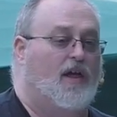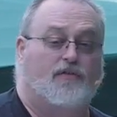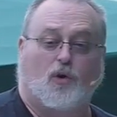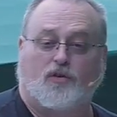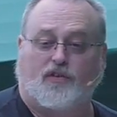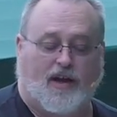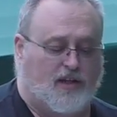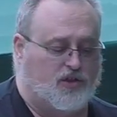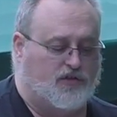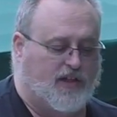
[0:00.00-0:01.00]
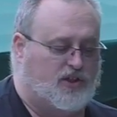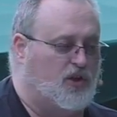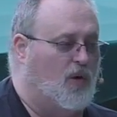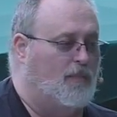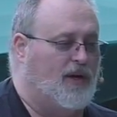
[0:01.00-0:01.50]
Then, of course, the angels, they
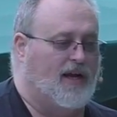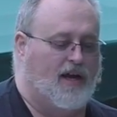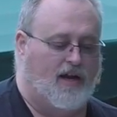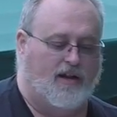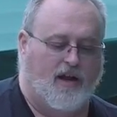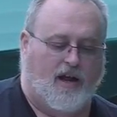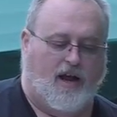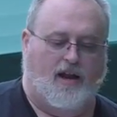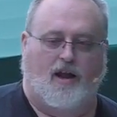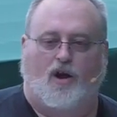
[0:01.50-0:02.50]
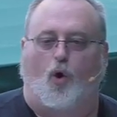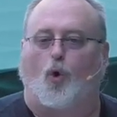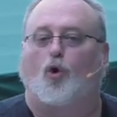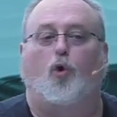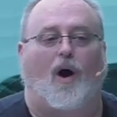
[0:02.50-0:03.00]
show up again, and, and, and a
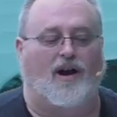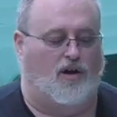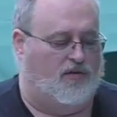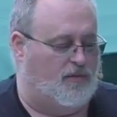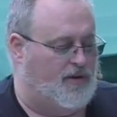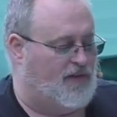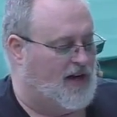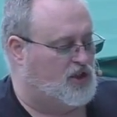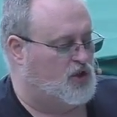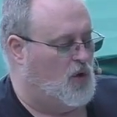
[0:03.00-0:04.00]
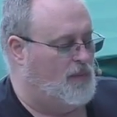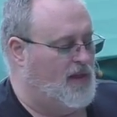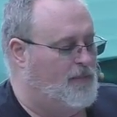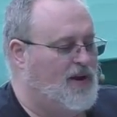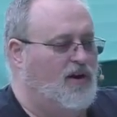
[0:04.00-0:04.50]
whole choir of them, in fact, show
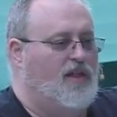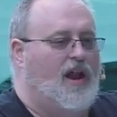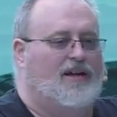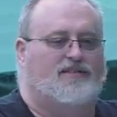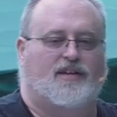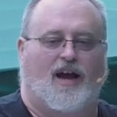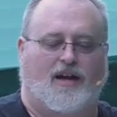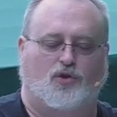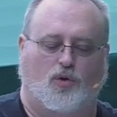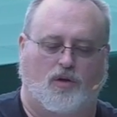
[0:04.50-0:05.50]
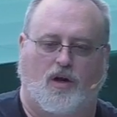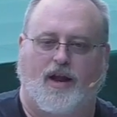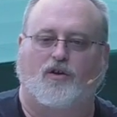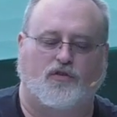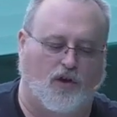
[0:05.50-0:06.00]
up, and they appear in the night sky to
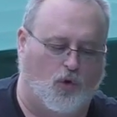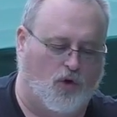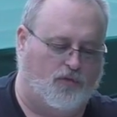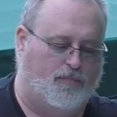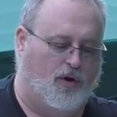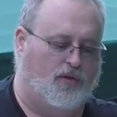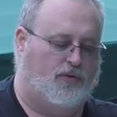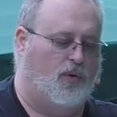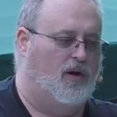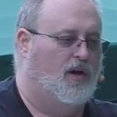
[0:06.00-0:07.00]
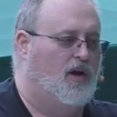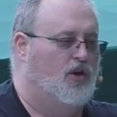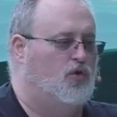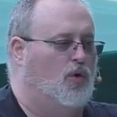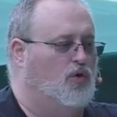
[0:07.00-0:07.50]
announce the Lord's birth to a,
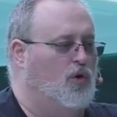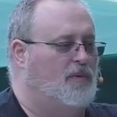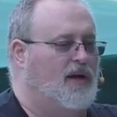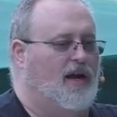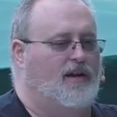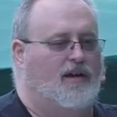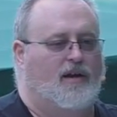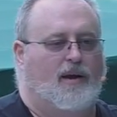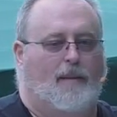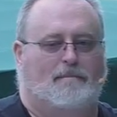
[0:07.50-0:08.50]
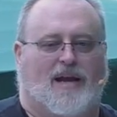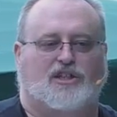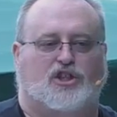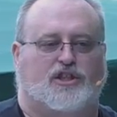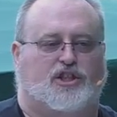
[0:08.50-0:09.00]
to a group of kind of
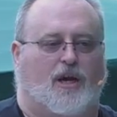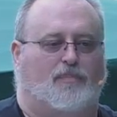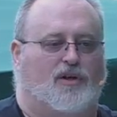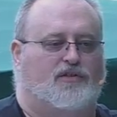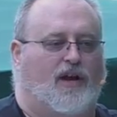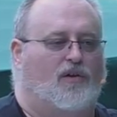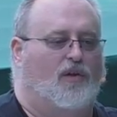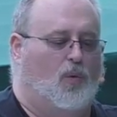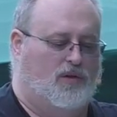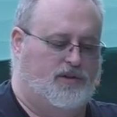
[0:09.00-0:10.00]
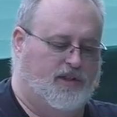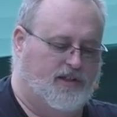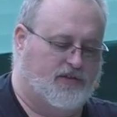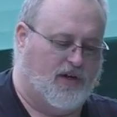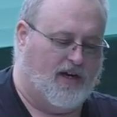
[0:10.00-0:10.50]
mangy shepherds out in the
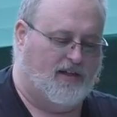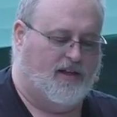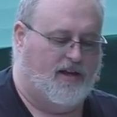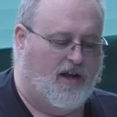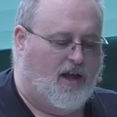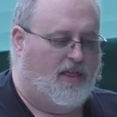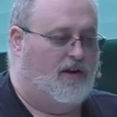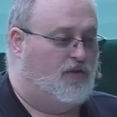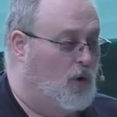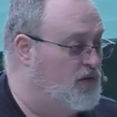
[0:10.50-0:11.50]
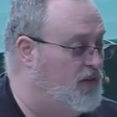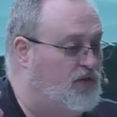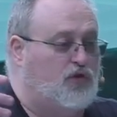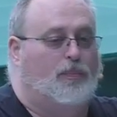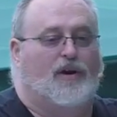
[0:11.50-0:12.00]
wilderness, right? And then, then, of course,
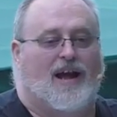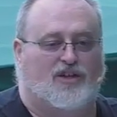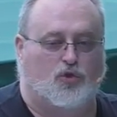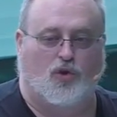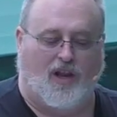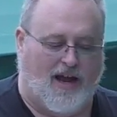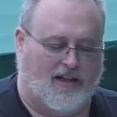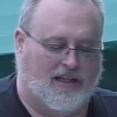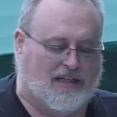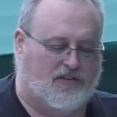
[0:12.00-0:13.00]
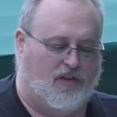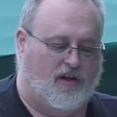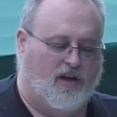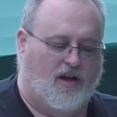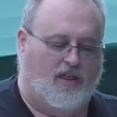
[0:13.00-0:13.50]
the supernatural light leads
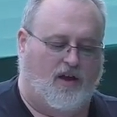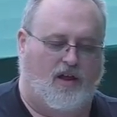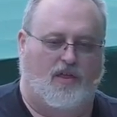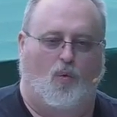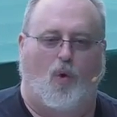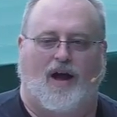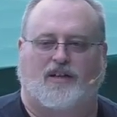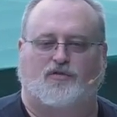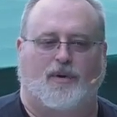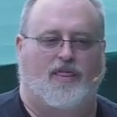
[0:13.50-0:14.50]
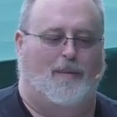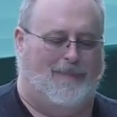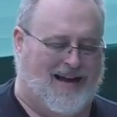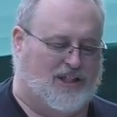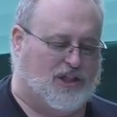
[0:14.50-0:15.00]
the, the, the wise men, the
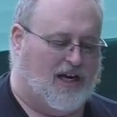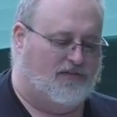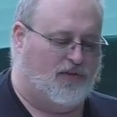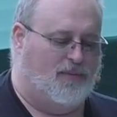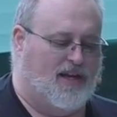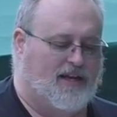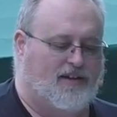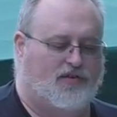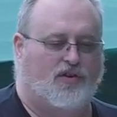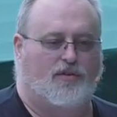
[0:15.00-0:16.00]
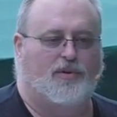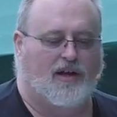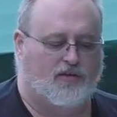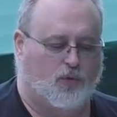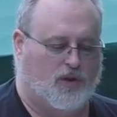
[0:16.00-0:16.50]
magi from the east, to the
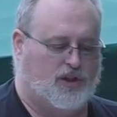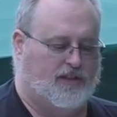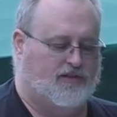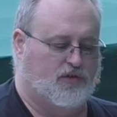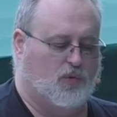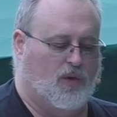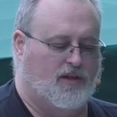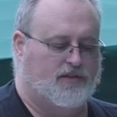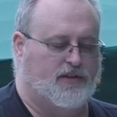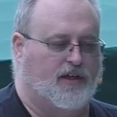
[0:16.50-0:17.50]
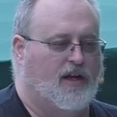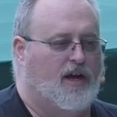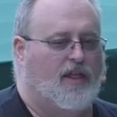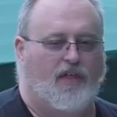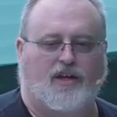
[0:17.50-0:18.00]
place where Jesus was, and
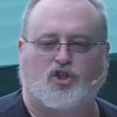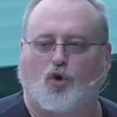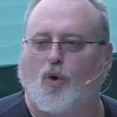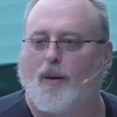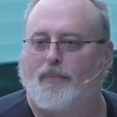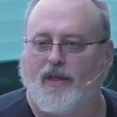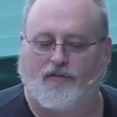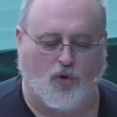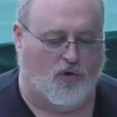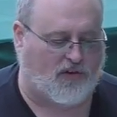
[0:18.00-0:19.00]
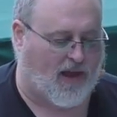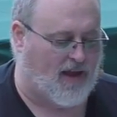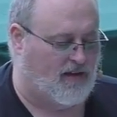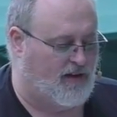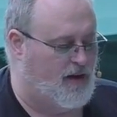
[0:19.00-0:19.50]
they show up, and they, of course,
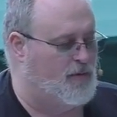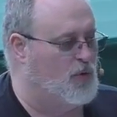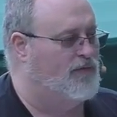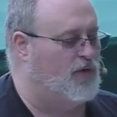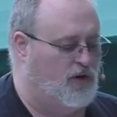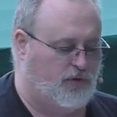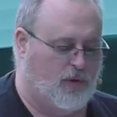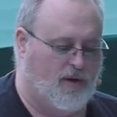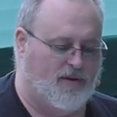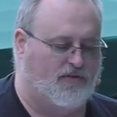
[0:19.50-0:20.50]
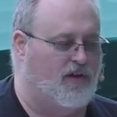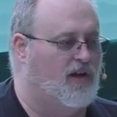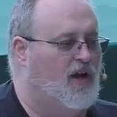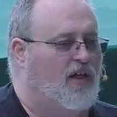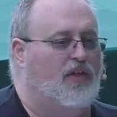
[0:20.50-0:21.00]
hail him and refer to him as
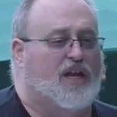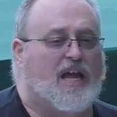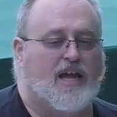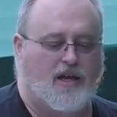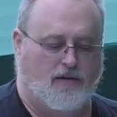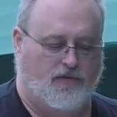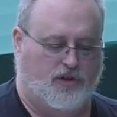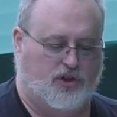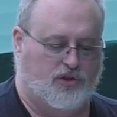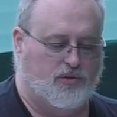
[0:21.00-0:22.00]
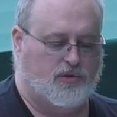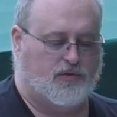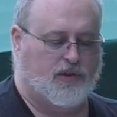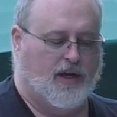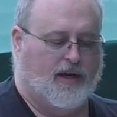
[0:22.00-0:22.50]
the, the King of the Jews.